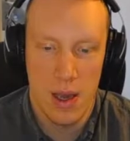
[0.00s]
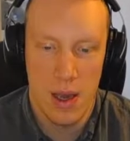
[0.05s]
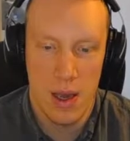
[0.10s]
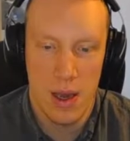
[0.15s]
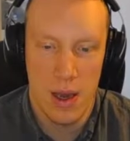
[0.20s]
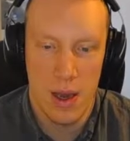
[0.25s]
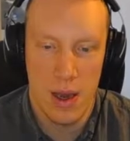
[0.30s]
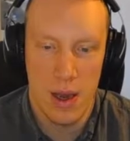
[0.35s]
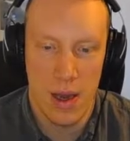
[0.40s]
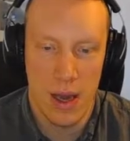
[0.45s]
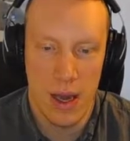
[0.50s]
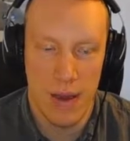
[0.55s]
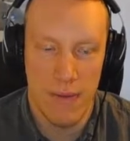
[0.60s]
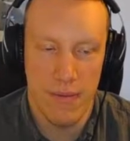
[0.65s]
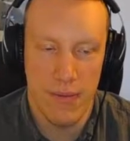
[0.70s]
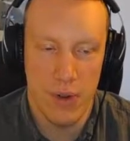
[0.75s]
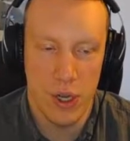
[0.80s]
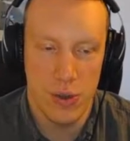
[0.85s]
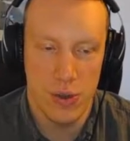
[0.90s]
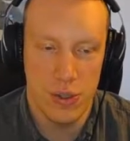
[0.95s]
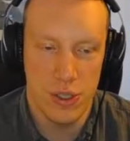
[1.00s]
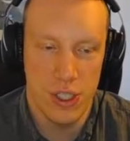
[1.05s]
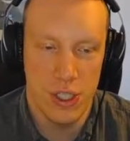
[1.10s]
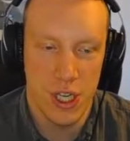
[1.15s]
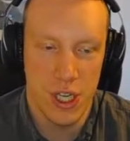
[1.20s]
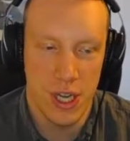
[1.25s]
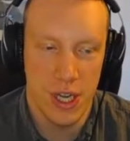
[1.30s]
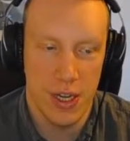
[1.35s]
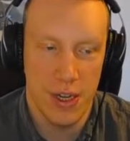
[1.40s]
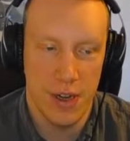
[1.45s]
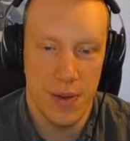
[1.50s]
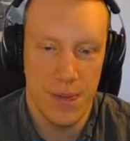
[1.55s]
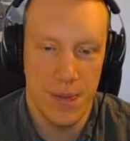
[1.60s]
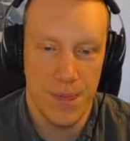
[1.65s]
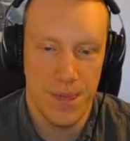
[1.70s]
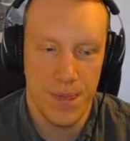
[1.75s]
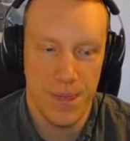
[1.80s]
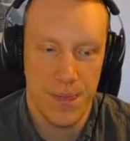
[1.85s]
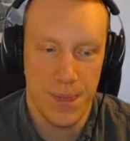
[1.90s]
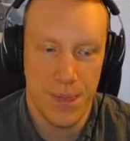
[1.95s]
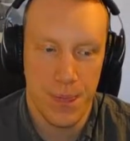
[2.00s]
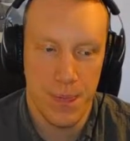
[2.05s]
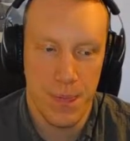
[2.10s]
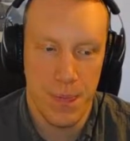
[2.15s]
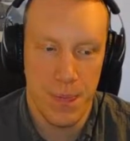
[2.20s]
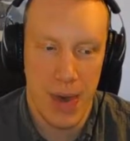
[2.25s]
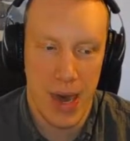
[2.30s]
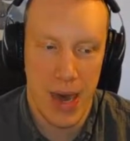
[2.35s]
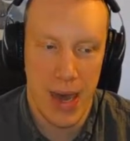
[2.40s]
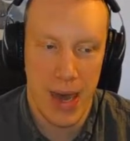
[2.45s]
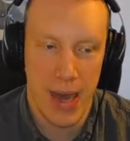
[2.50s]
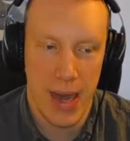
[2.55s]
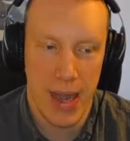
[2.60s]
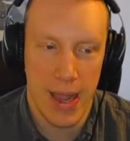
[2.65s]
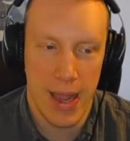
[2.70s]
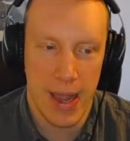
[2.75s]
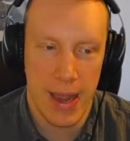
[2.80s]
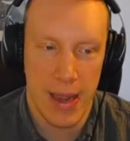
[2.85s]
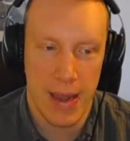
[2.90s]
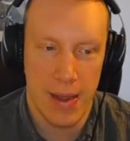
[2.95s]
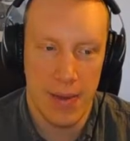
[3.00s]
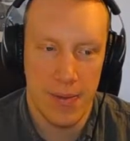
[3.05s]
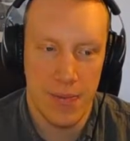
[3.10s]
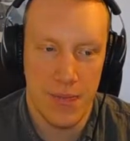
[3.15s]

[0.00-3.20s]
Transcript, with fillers: uh, evolution my